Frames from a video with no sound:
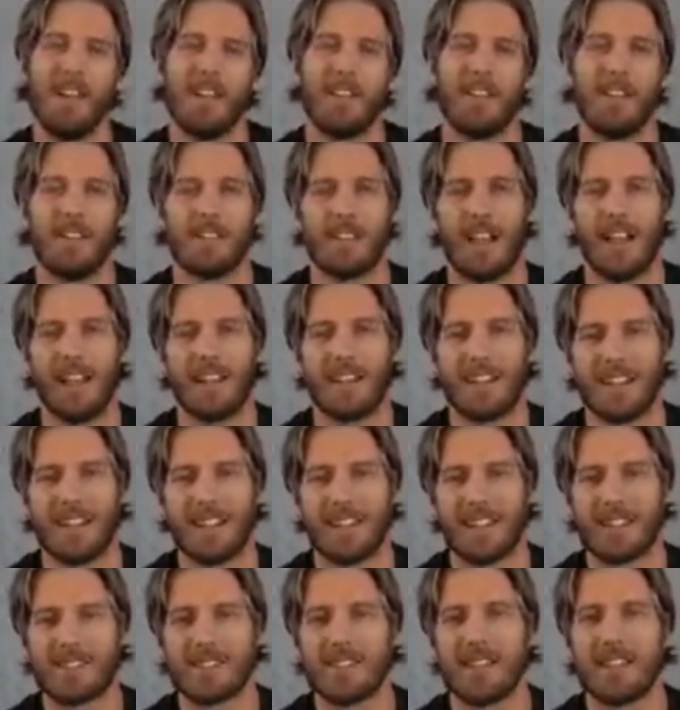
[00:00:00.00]
that's
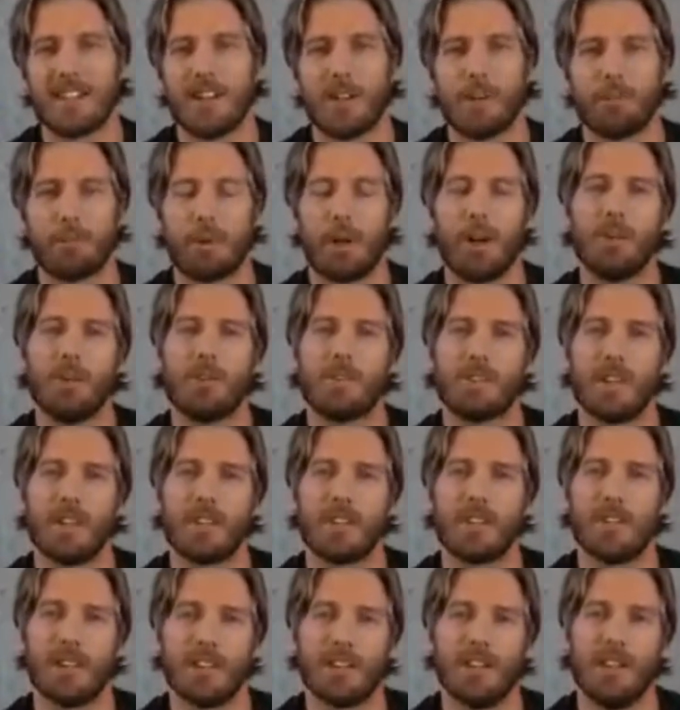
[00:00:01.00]
handling the signal
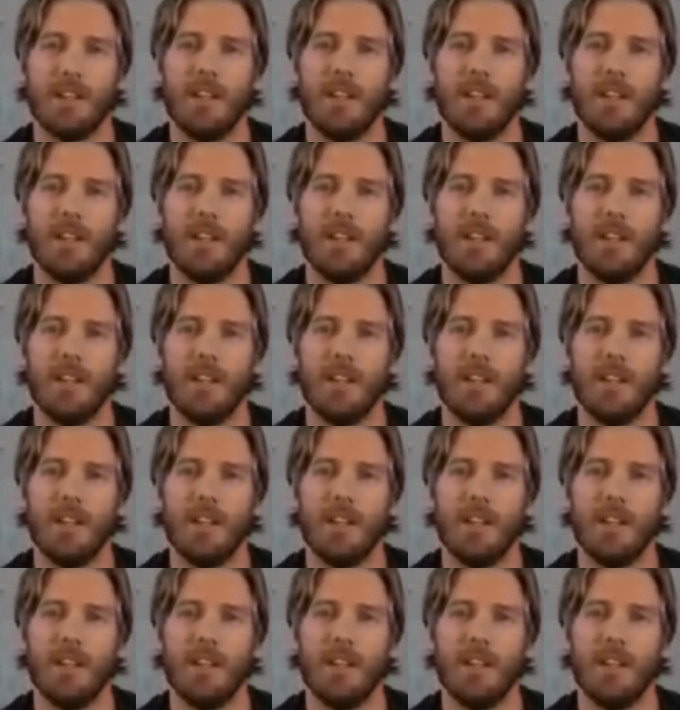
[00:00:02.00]
processing.